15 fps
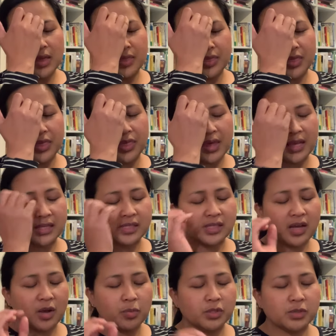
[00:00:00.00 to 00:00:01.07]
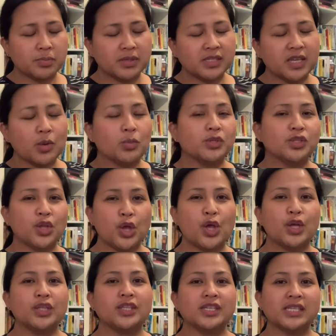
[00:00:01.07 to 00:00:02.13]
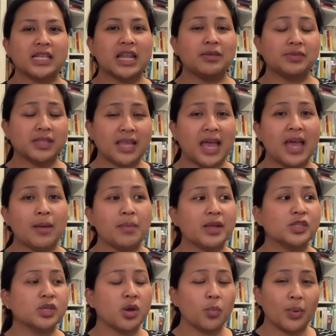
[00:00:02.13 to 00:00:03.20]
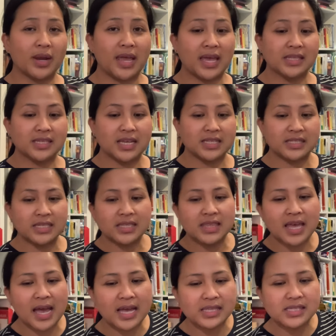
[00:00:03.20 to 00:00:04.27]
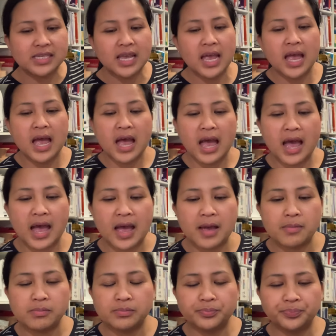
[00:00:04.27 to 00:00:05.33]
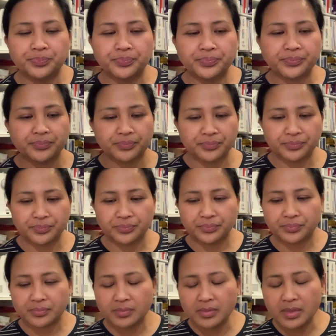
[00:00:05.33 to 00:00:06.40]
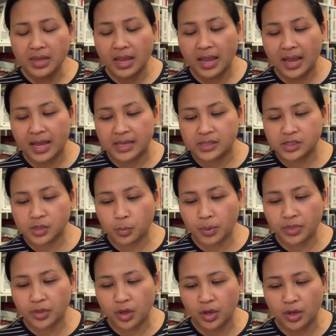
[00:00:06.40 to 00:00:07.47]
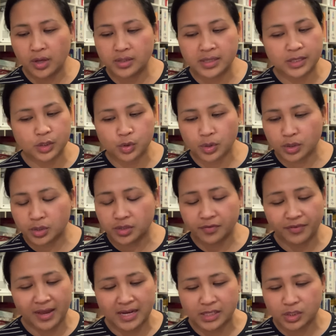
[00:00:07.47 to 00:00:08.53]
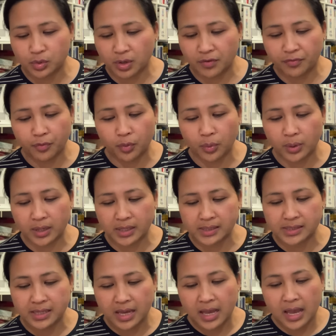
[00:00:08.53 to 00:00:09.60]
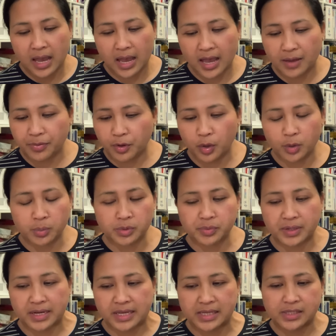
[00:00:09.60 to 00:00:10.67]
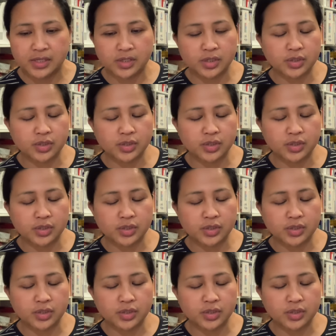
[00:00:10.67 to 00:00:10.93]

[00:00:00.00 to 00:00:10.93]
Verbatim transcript: the things that I was missing was the hood, the sleeves and the hem. And so I went ahead and did that. Um, and uh, so with the hood, instructions are fairly straightforward. Uh, the hood was really easy to